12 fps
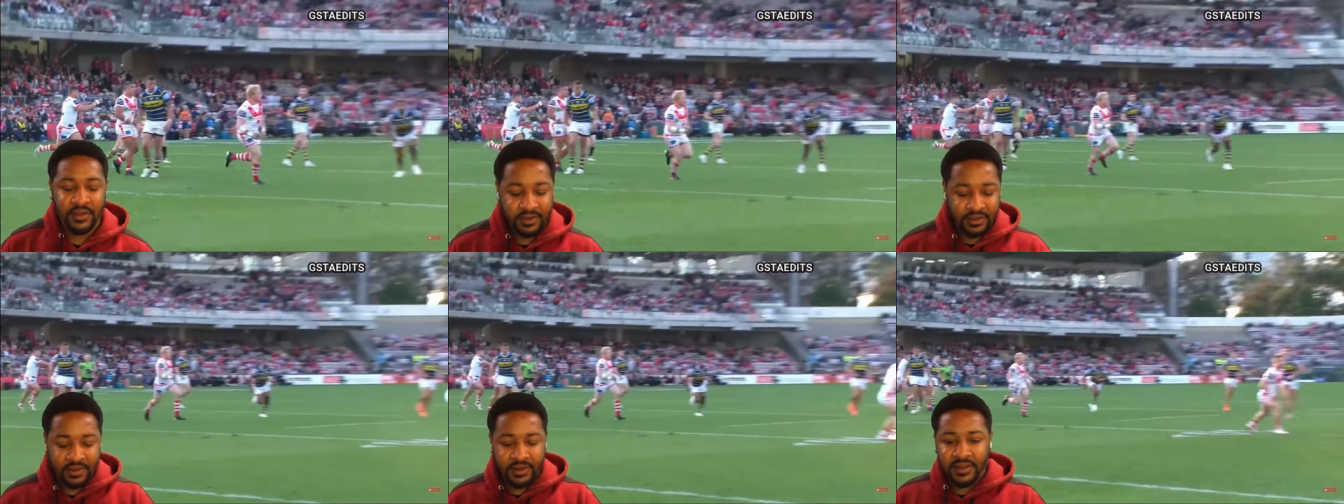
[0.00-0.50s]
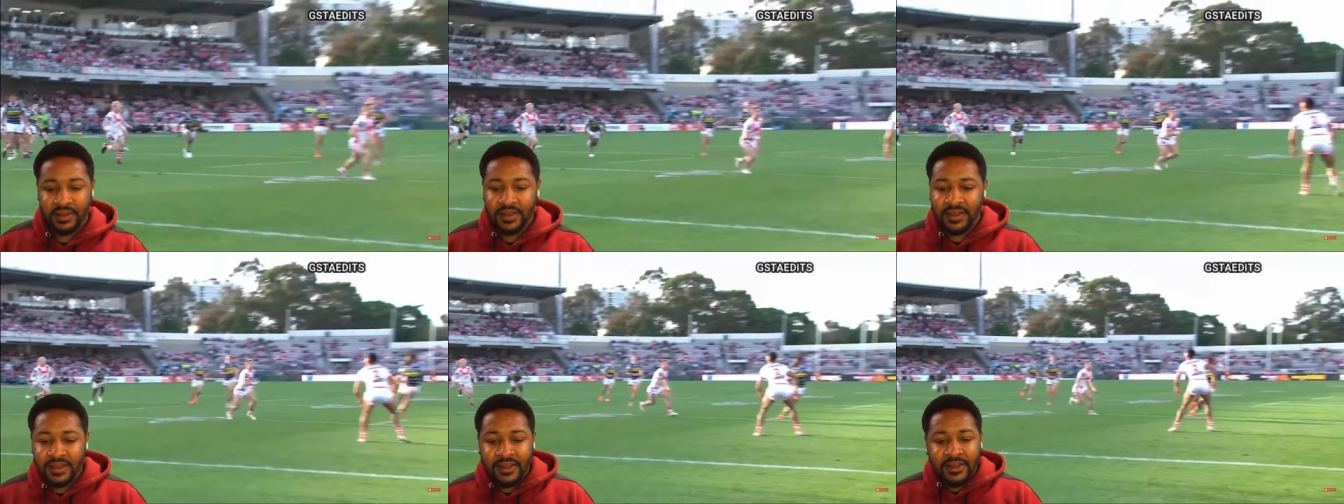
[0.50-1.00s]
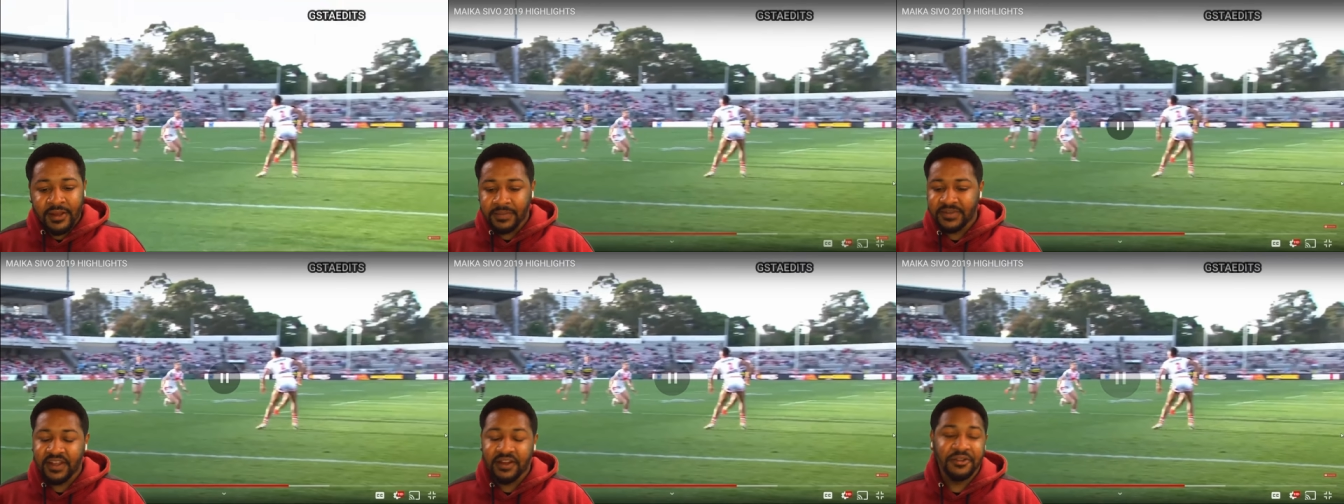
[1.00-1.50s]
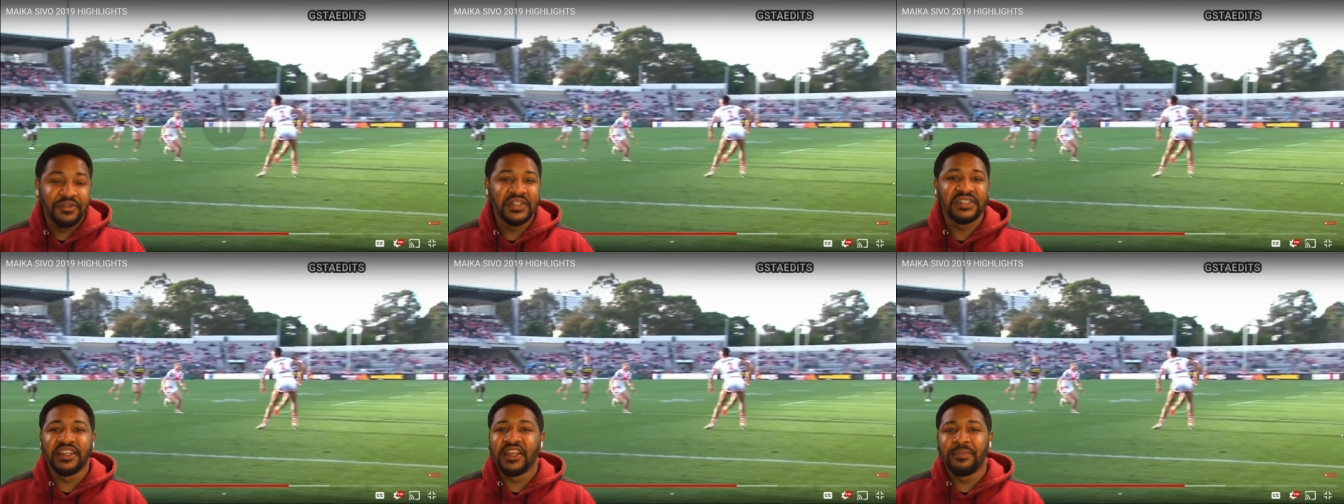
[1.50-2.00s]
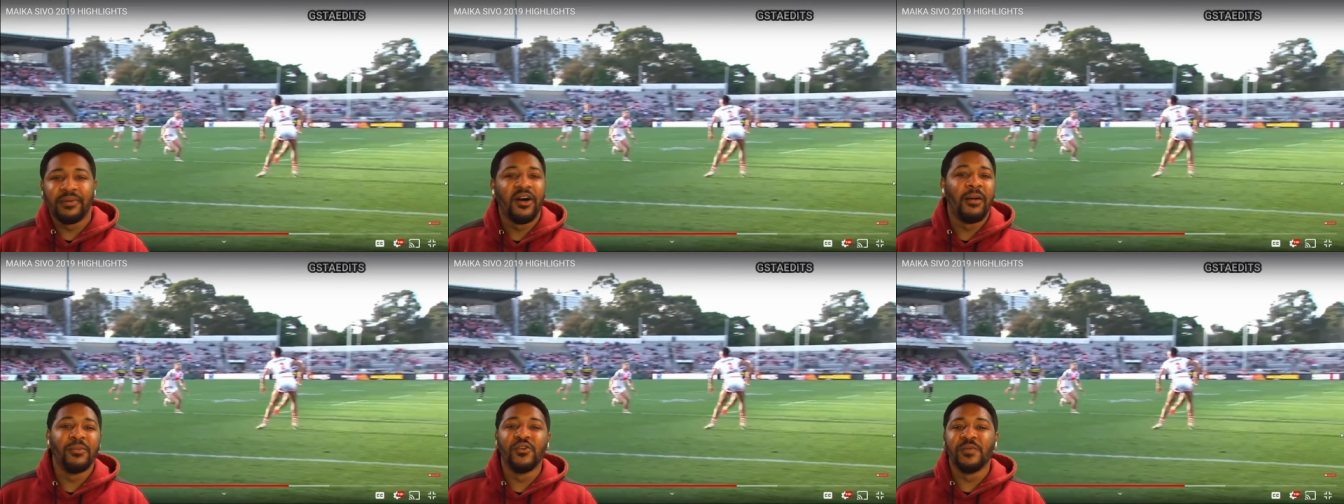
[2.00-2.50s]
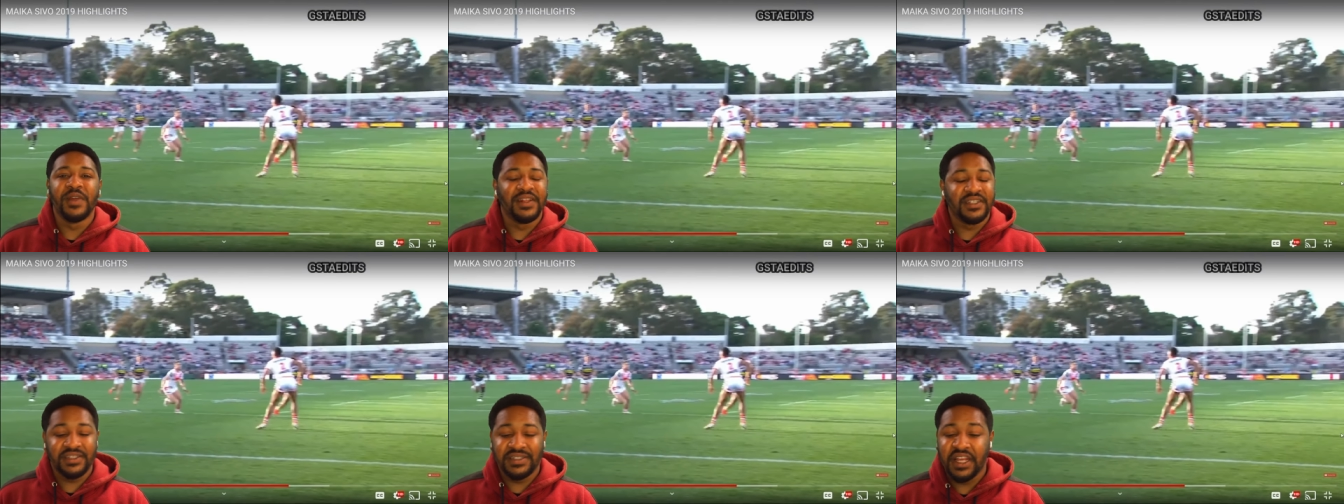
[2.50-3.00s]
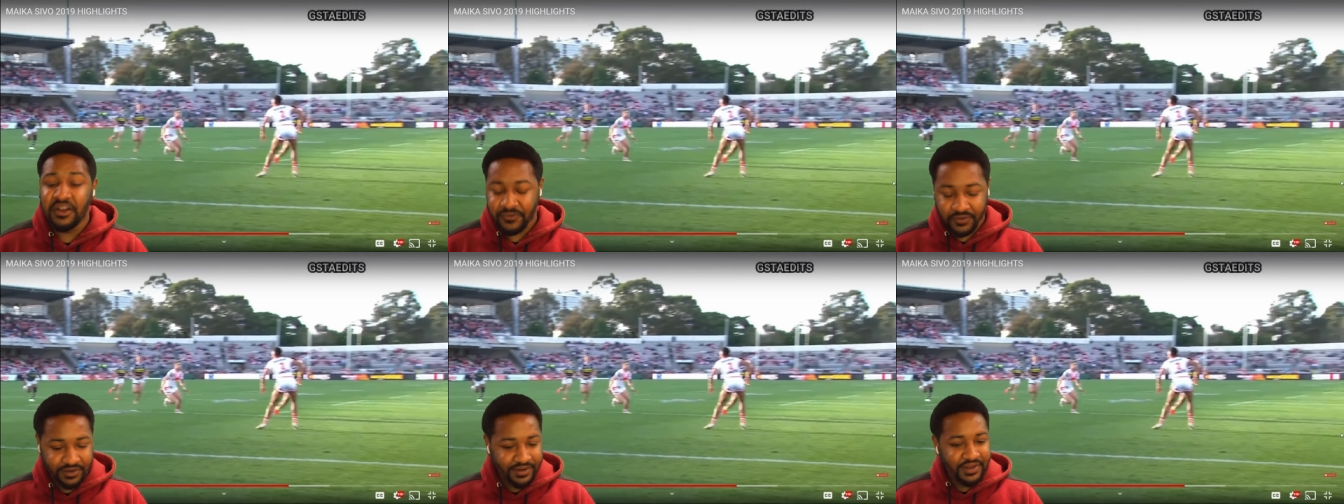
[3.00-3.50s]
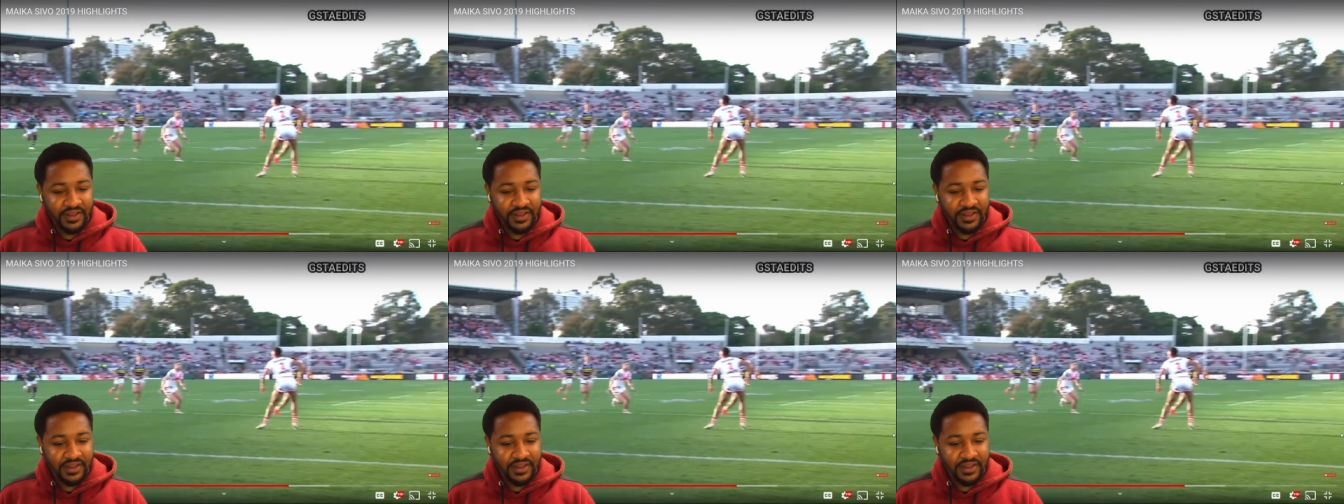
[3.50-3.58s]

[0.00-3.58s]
Leads it right on the spot. I'm telling you, this team ball movement is different.